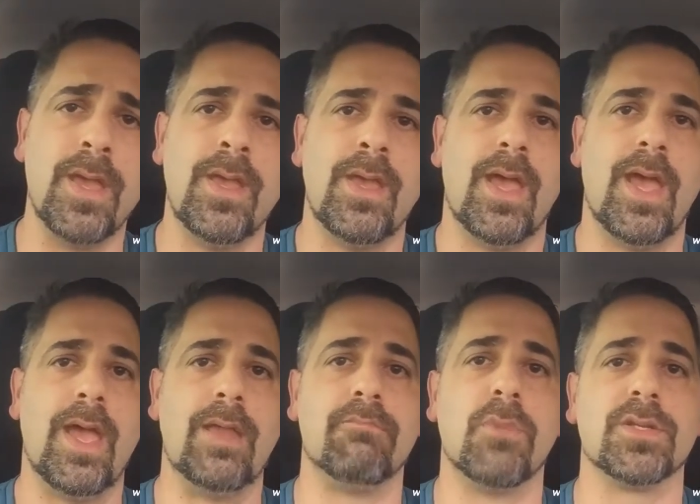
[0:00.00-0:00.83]
and
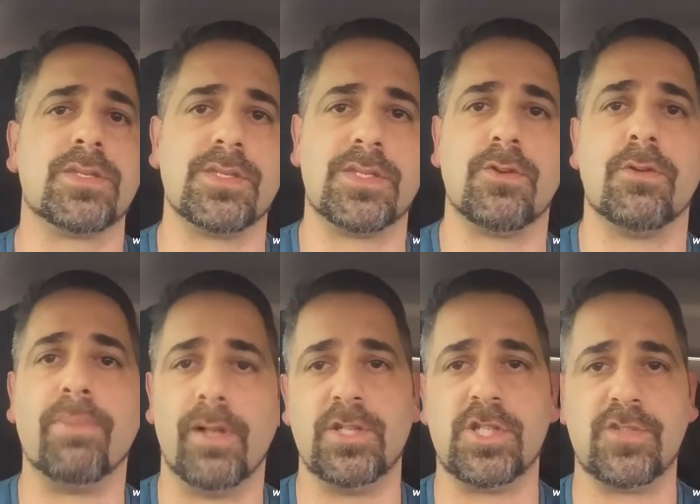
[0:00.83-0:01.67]
my sincere
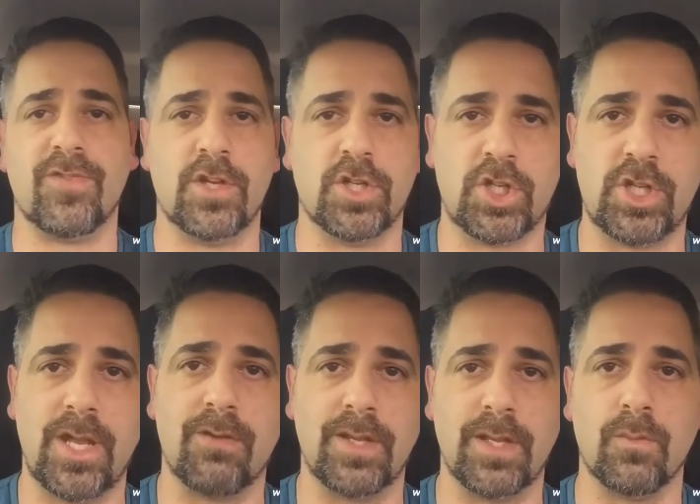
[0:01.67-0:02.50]
apologies for not
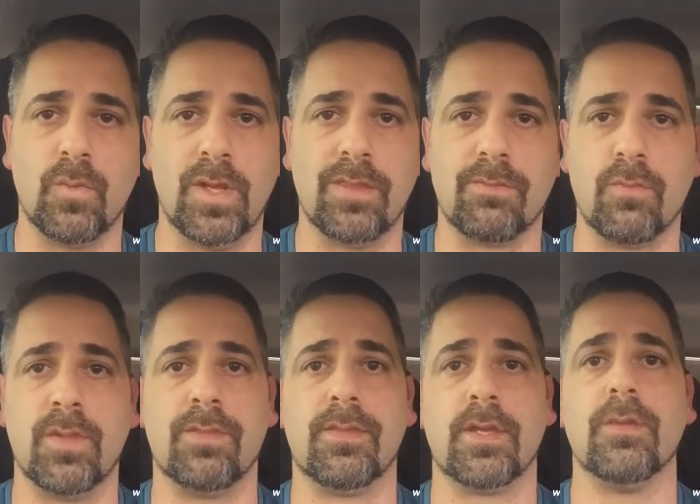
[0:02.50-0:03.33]
sharing it with
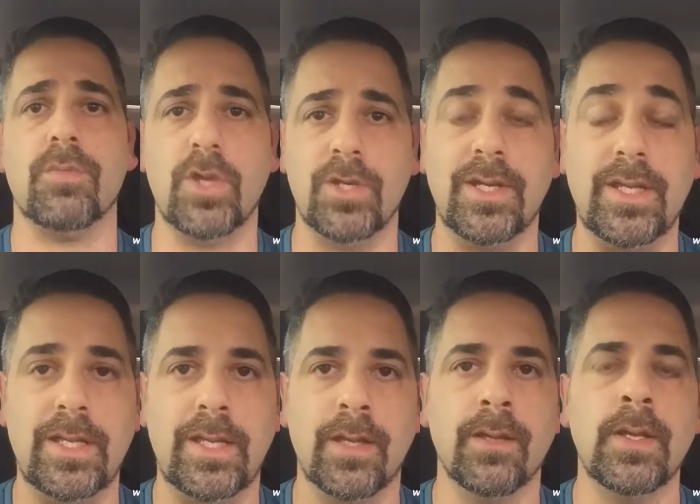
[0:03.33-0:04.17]
the community here.